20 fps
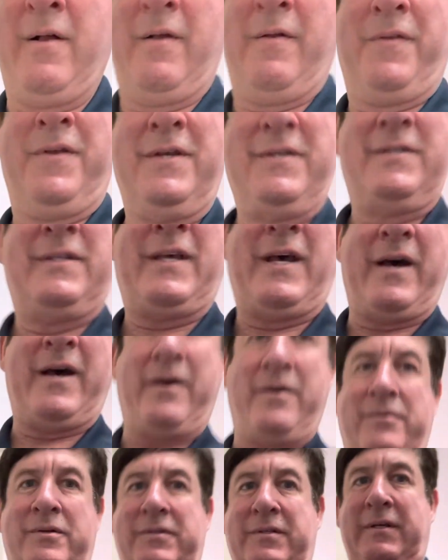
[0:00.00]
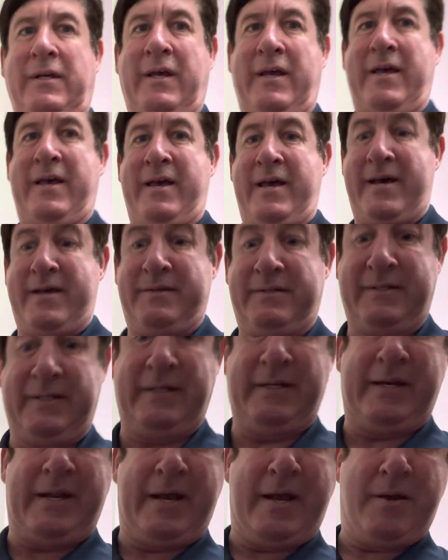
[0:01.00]
this house has a
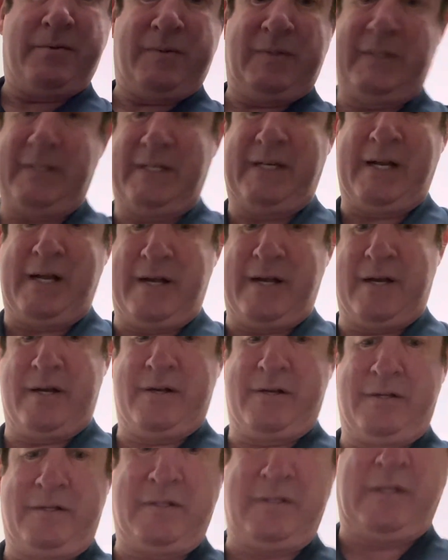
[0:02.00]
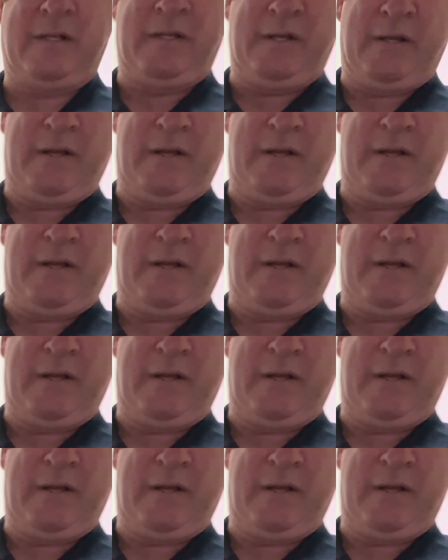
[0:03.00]
downstairs